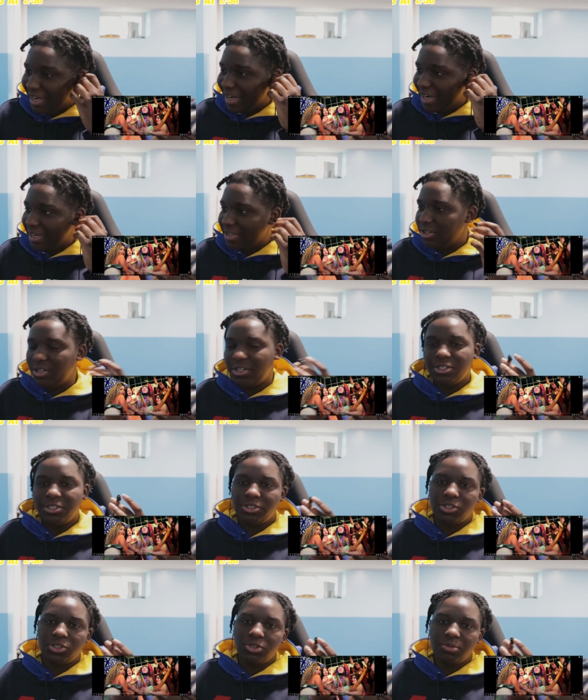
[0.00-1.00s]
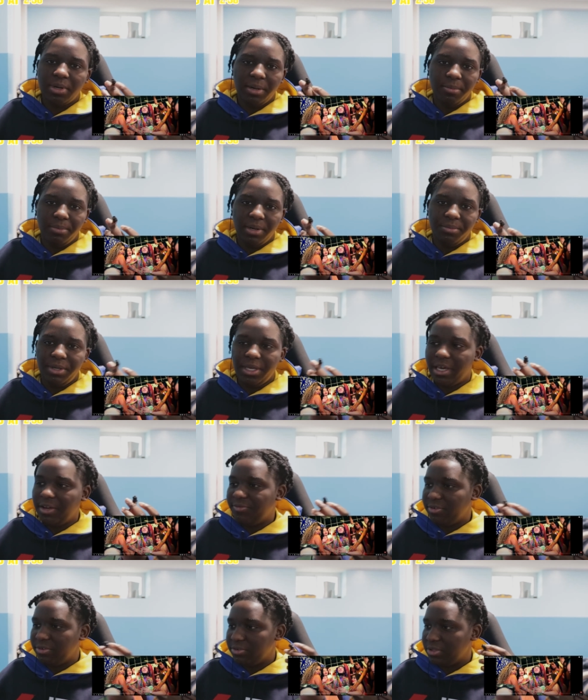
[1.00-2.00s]
Alright, yeah, excuse my bummy
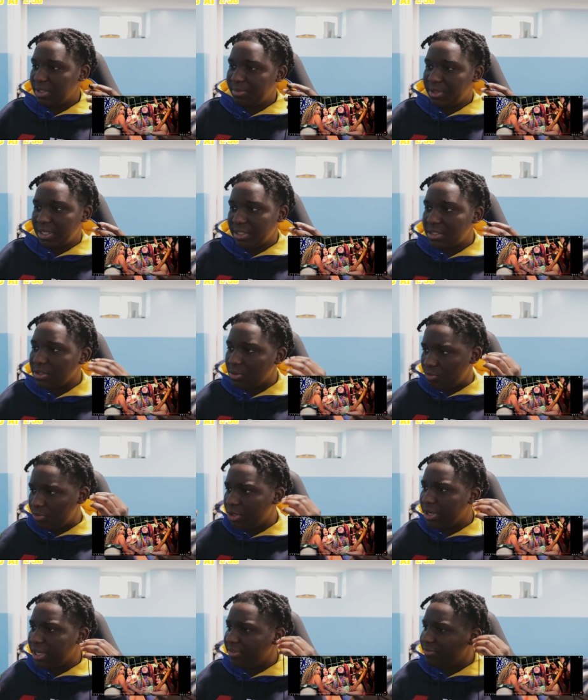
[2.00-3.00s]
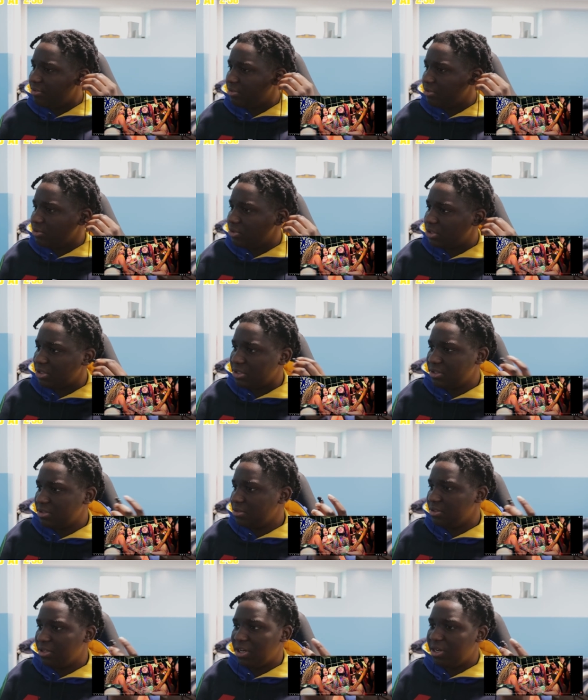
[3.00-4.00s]
headphones. I'm gonna get some real headphones.
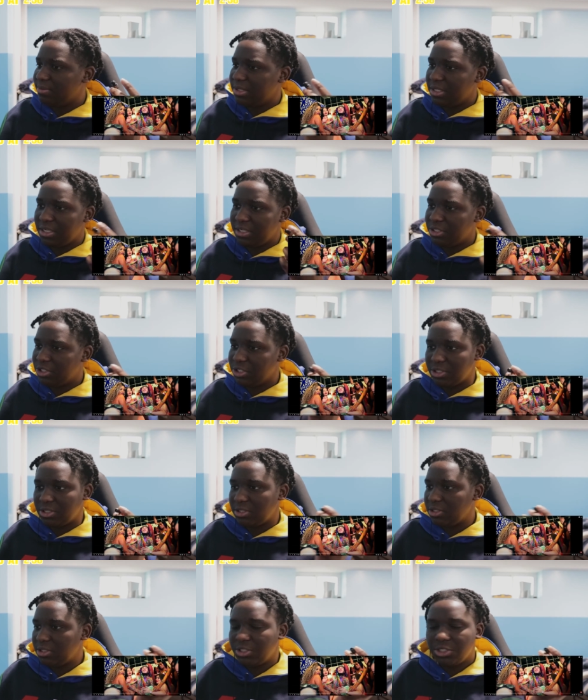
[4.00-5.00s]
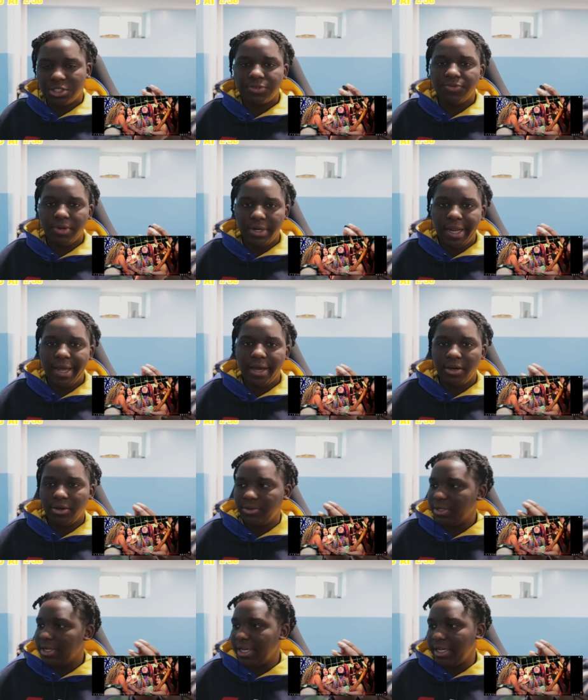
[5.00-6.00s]
You know what I'm saying? It's just, this is just for
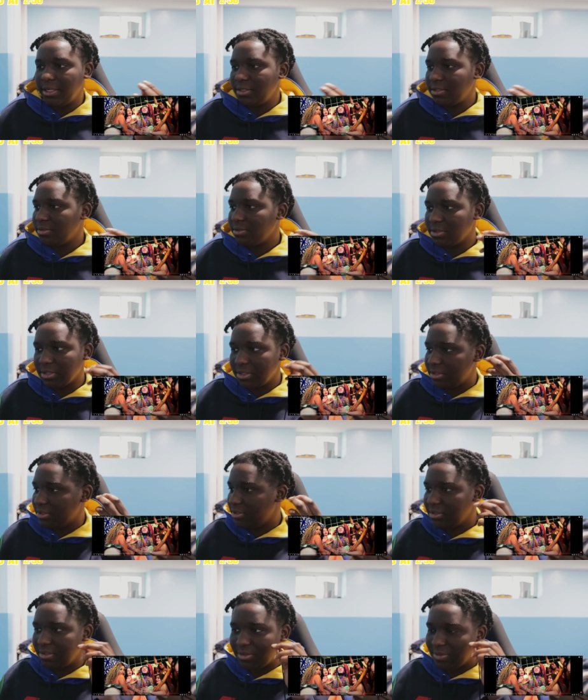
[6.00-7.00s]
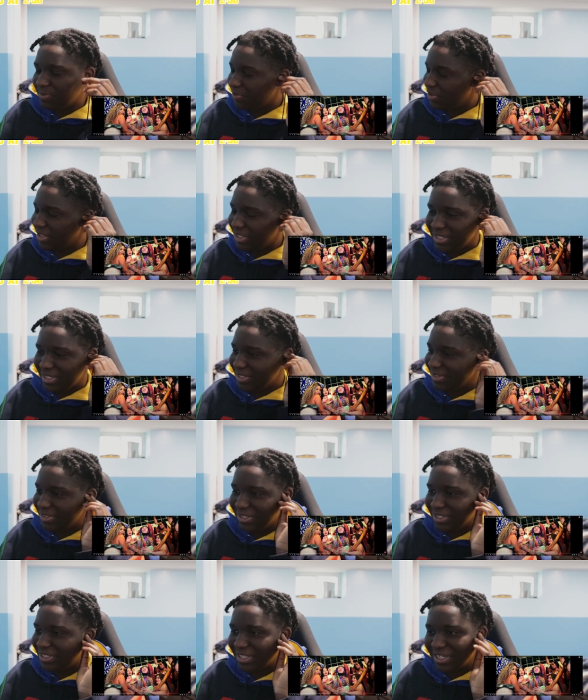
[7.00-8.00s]
now. Like, you
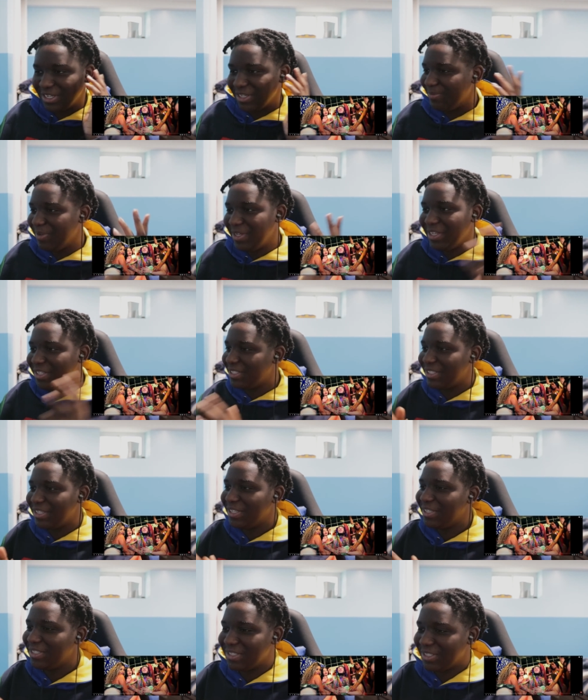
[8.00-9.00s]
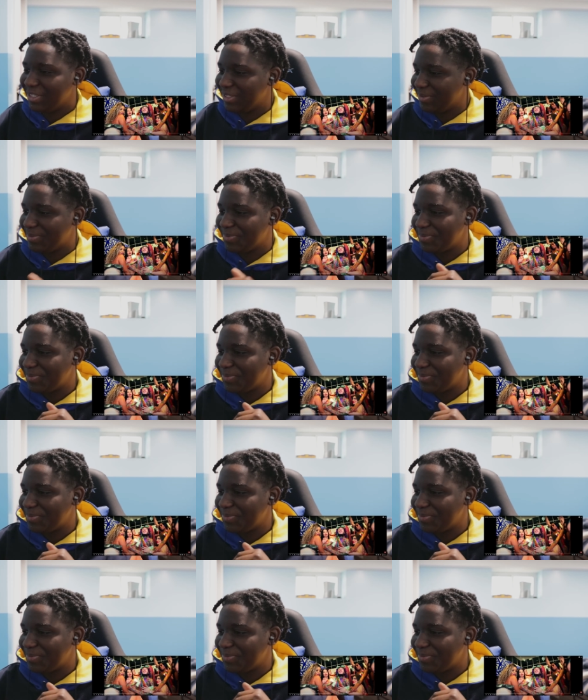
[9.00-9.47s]
know, let's get it, man. Let's get it.